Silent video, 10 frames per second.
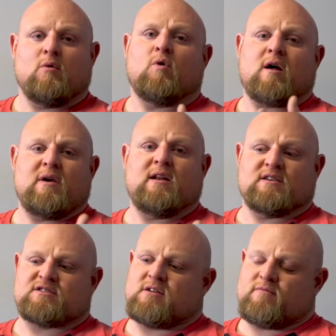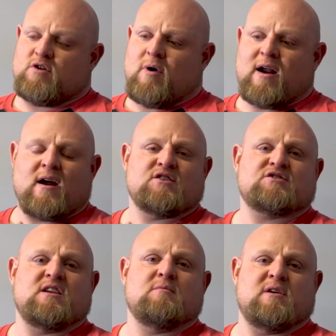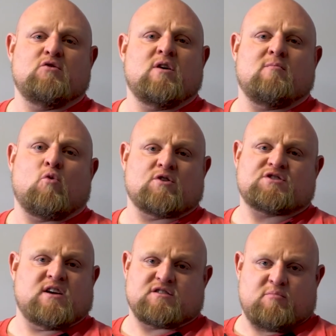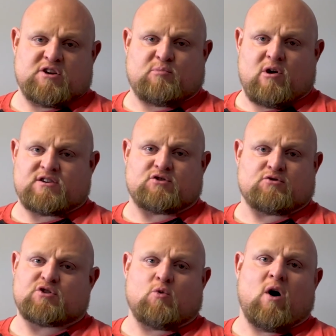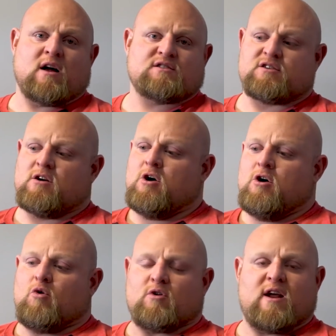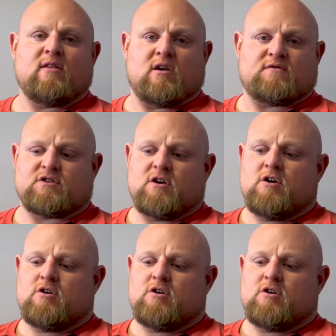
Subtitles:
What I mean is that you might not just need to be doing more sets of bench press or squats or deadlifts.